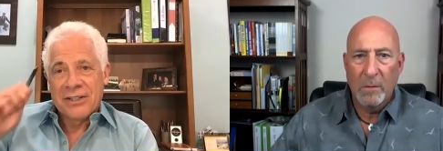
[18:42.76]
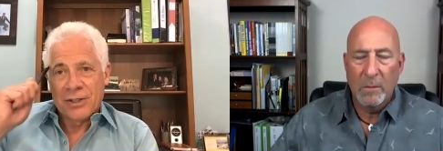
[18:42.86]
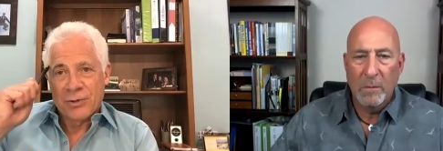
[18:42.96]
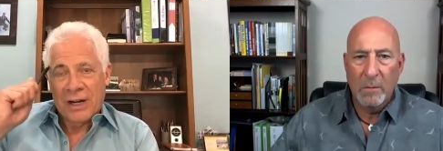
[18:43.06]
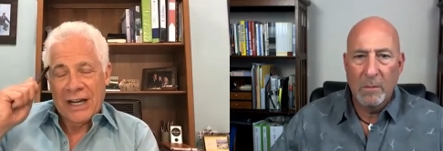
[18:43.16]
Speaker 1: the
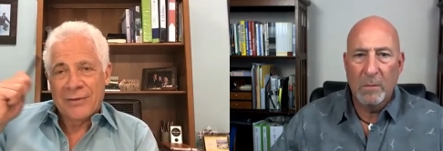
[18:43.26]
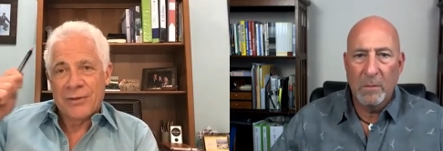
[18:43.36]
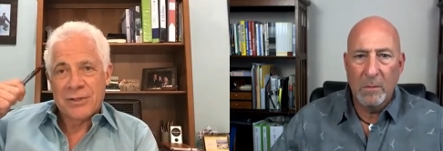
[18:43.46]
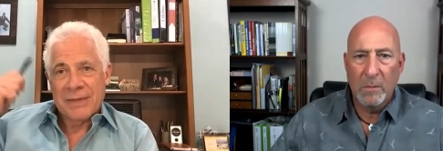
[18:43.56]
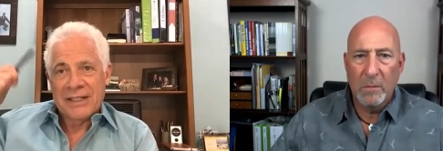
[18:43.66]

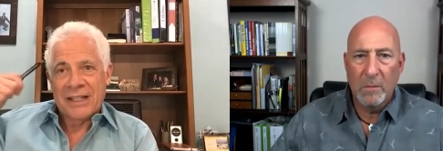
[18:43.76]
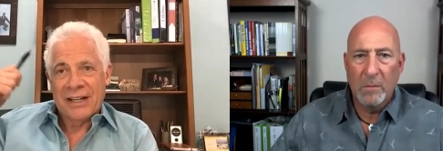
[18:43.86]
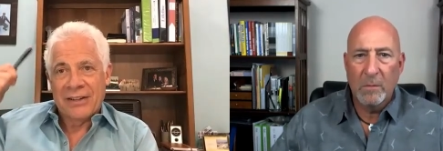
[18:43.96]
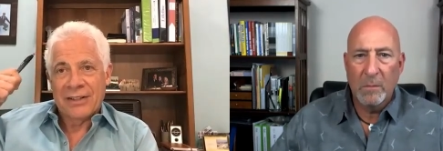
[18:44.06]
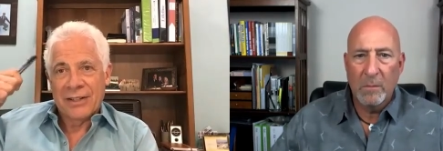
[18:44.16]
driver's
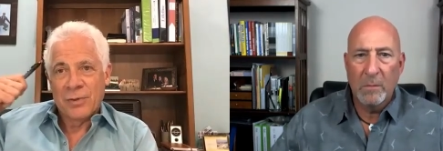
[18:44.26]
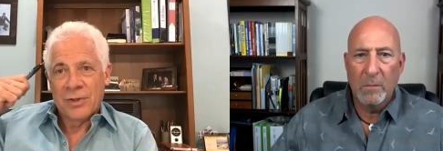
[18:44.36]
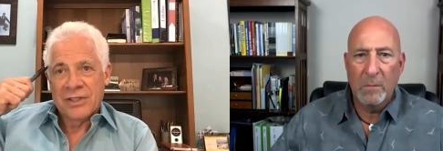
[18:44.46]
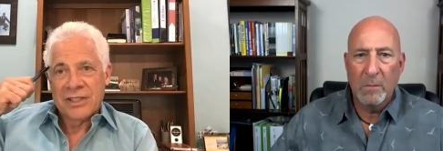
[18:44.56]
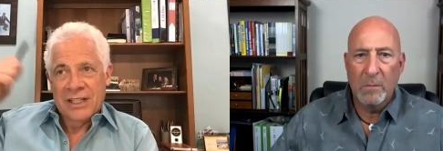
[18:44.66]
mentality
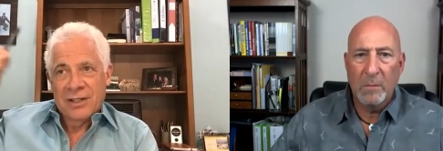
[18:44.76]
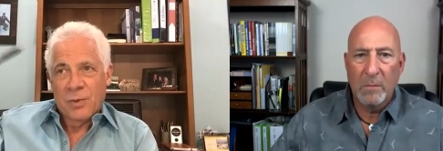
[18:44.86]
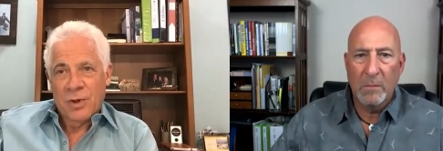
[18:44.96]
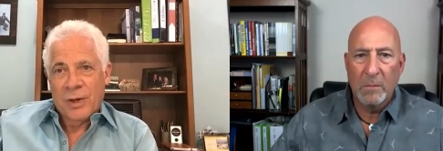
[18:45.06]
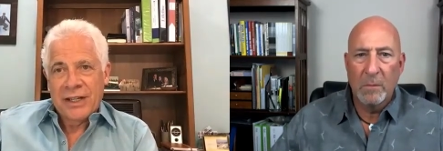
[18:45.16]
was,
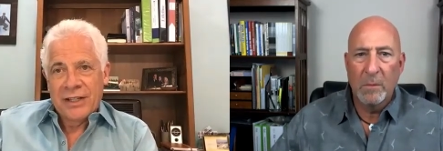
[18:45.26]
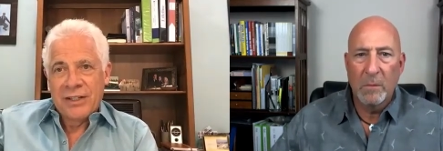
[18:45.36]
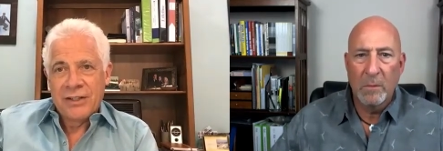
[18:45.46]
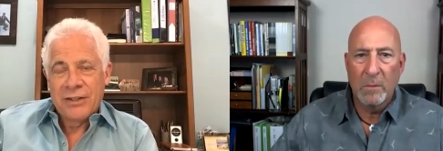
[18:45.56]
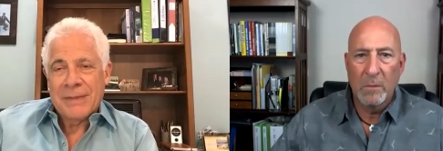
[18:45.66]
what do I need to
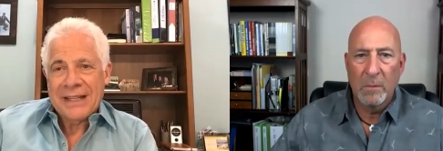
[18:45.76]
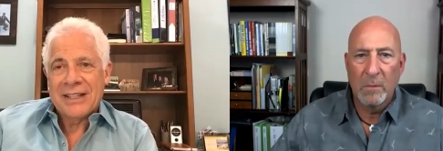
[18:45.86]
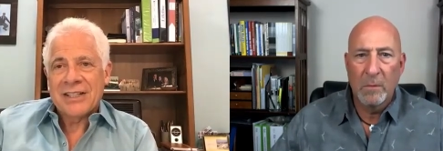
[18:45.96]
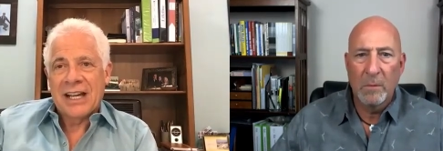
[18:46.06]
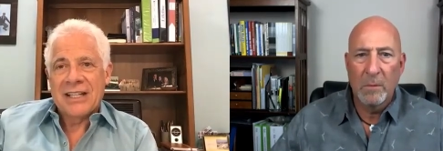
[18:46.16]
do to make
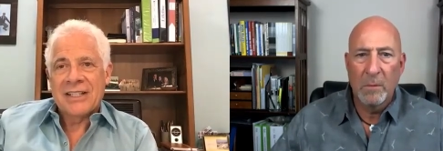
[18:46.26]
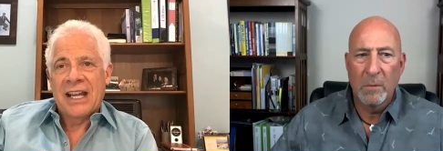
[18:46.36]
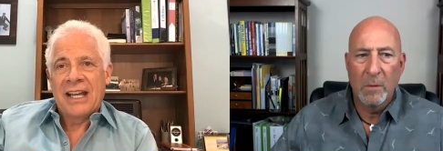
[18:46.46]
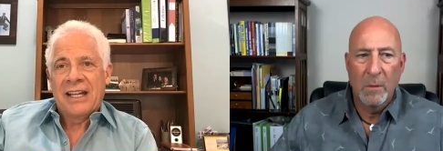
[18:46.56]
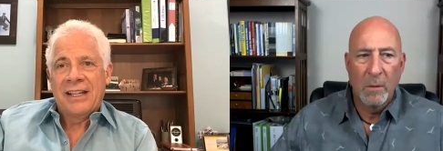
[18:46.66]
this guy's
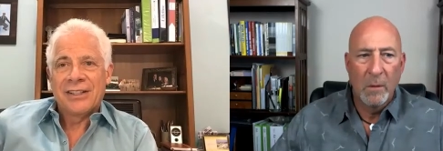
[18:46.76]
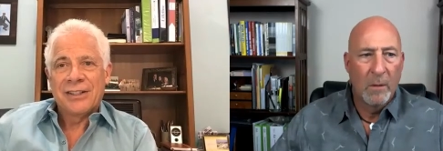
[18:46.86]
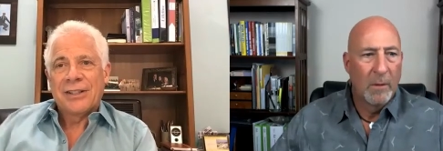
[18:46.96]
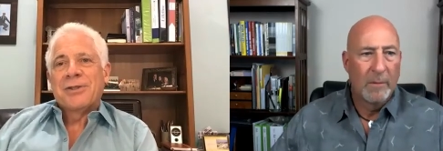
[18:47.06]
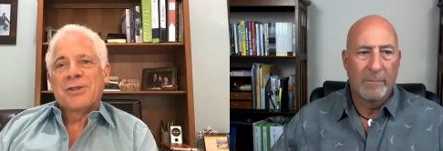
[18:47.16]
day? You
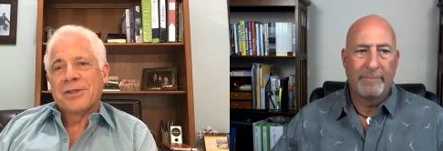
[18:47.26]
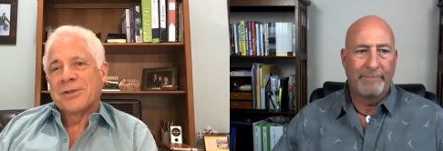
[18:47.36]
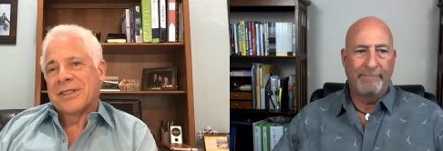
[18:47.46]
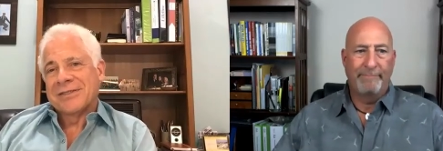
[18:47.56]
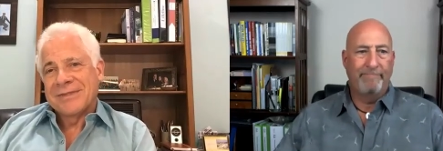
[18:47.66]
know,
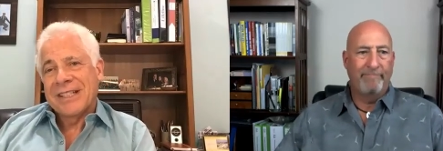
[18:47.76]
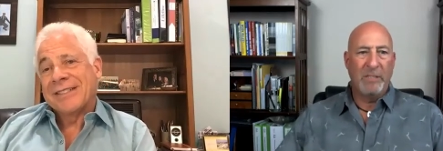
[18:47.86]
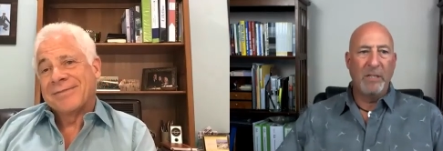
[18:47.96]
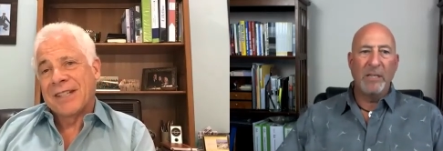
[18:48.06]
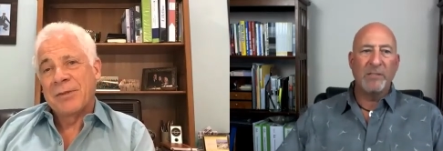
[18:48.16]
so uh, yeah,
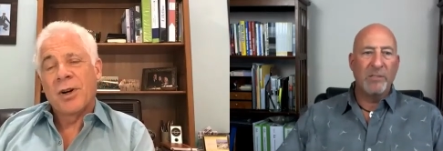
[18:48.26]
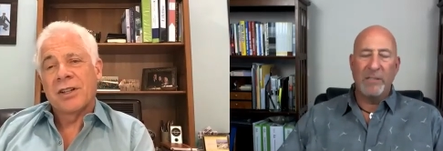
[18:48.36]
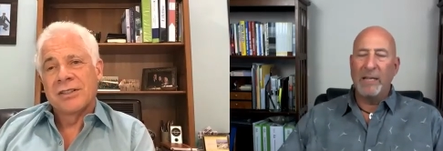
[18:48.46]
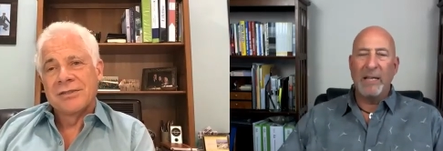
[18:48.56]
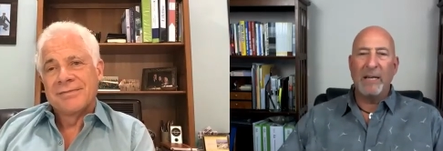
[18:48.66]
so it
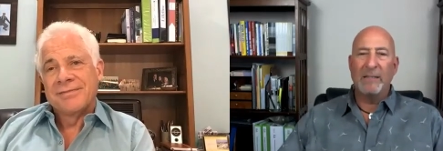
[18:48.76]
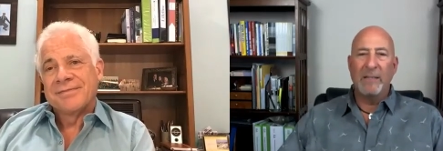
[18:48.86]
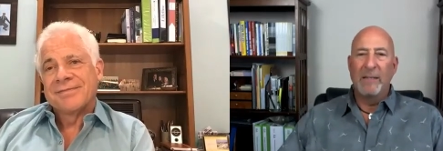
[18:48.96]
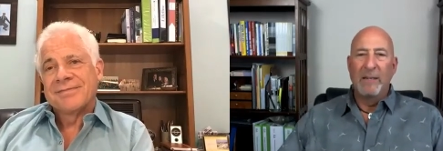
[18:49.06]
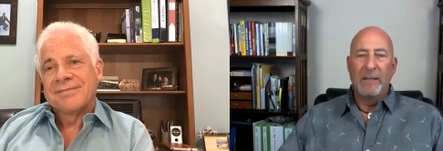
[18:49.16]
worked.
Speaker 2: Is, and that
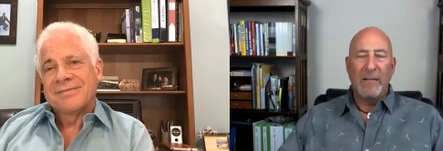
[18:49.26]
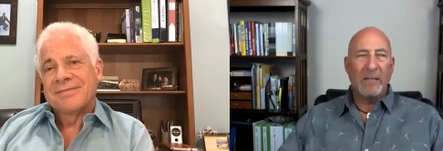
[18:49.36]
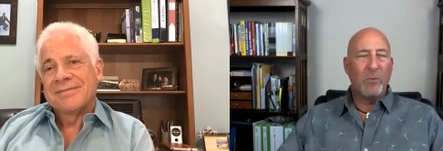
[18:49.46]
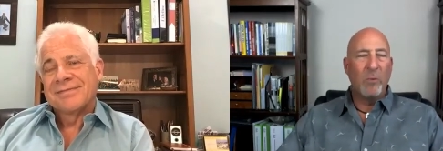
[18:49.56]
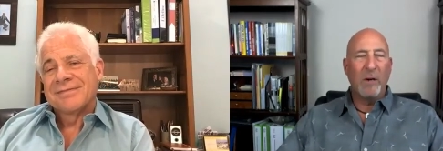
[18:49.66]

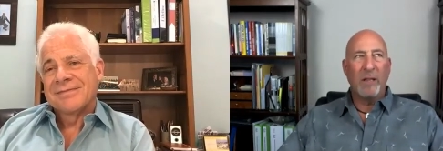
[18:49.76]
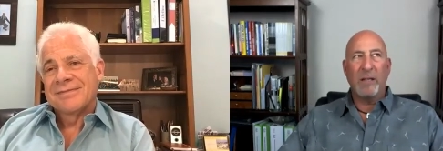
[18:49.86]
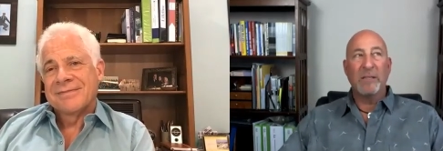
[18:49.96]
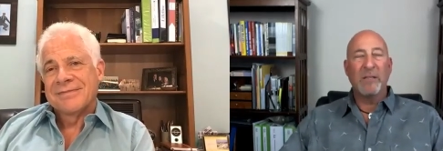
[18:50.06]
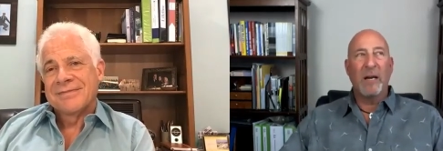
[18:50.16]
that's one of the
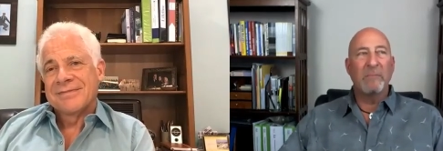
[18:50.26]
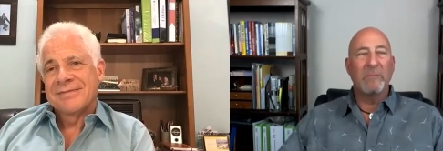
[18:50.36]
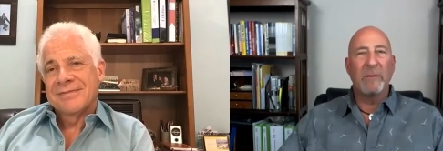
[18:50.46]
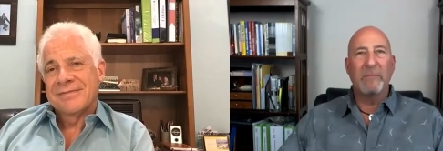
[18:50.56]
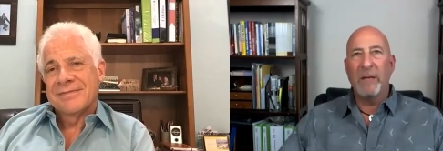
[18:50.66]
things that I,
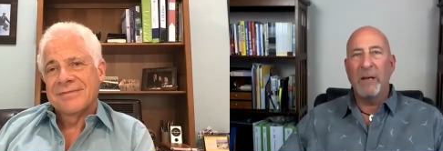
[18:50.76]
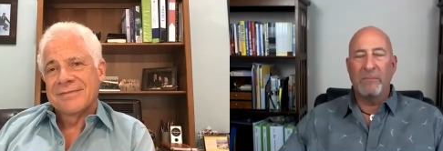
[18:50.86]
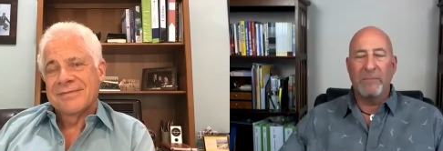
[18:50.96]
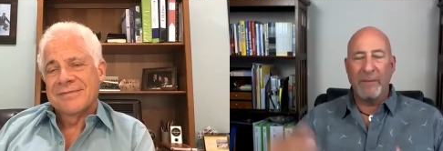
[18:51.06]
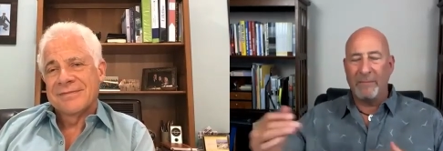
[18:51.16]
you
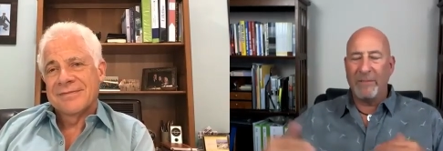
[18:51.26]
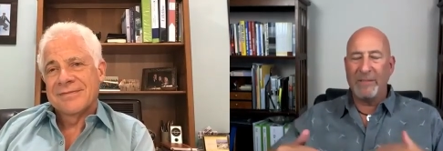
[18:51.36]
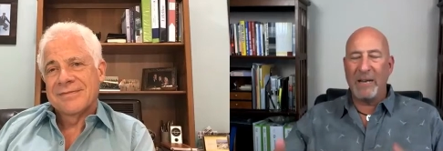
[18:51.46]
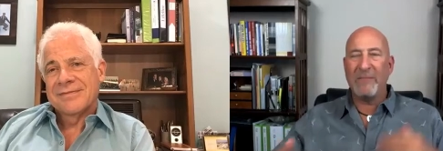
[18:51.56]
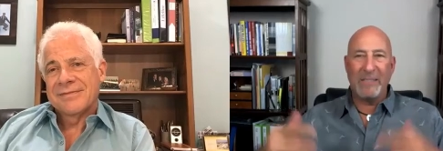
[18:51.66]
know,
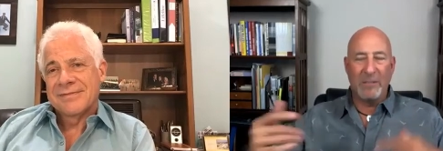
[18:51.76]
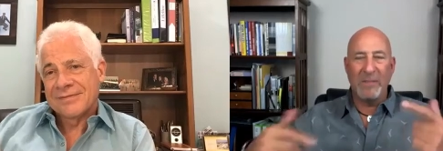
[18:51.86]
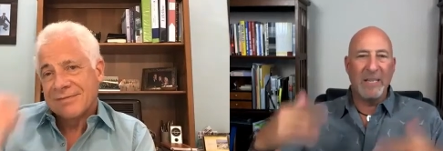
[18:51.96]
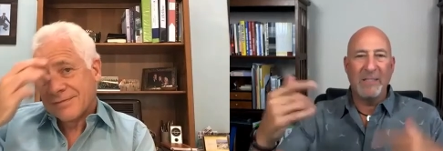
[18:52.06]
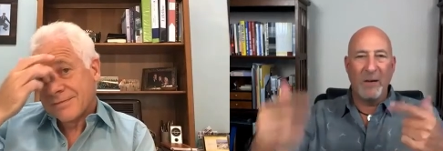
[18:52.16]
because I've got some
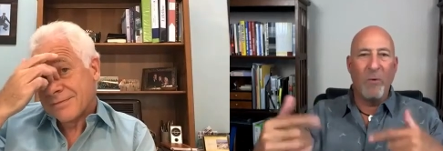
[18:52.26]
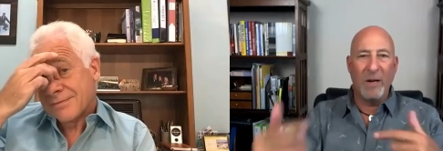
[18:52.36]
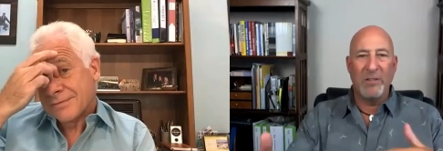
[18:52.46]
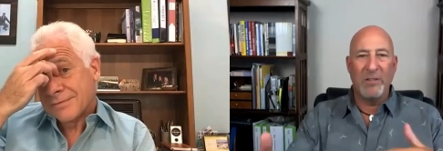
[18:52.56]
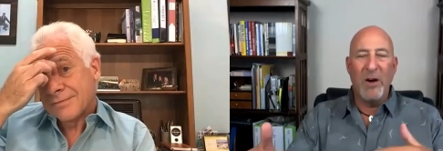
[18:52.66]
things I
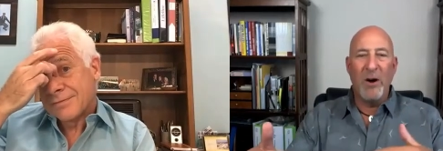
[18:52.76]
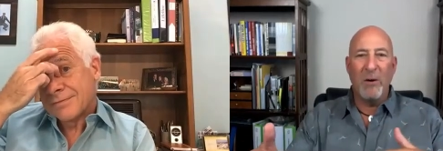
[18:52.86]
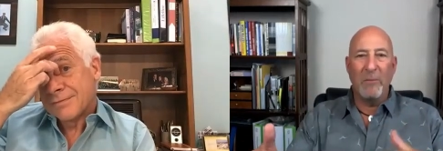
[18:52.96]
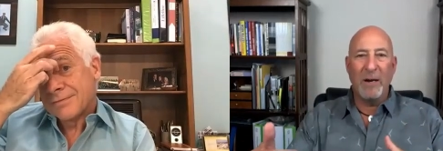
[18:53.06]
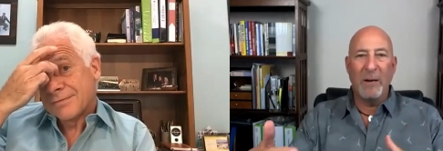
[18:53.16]
wanted to know,
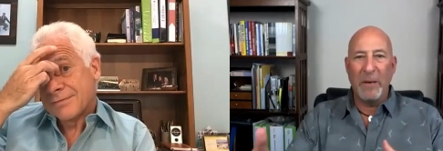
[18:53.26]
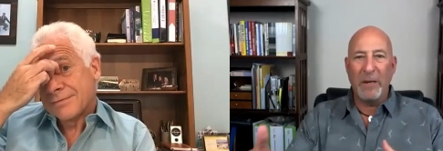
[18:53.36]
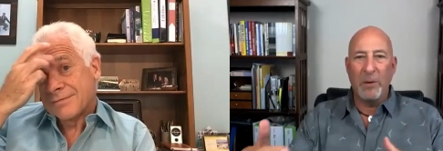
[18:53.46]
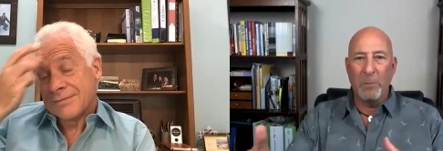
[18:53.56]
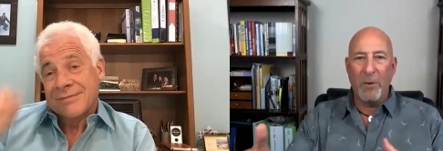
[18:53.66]
I wanted to
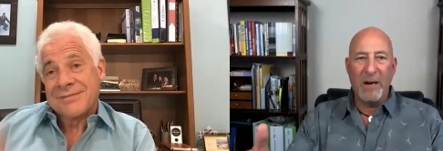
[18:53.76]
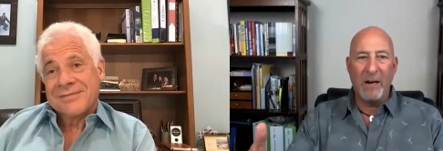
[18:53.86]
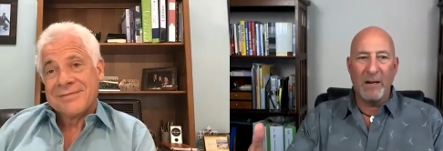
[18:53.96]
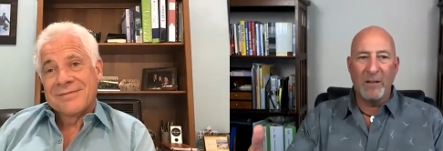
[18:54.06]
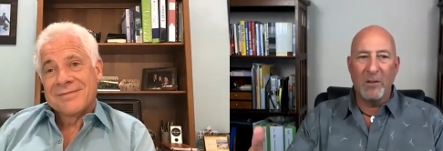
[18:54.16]
pick your brain
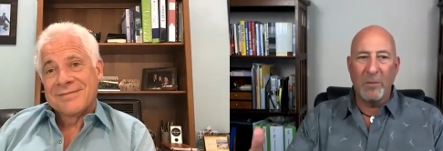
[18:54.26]
on a little